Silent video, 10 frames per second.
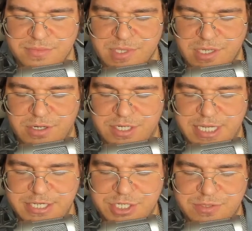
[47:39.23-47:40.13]
Our
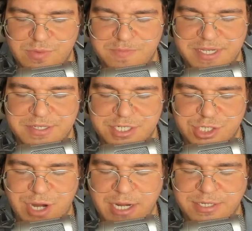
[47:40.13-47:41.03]
attention would be
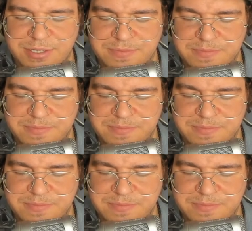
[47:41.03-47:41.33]
distracted.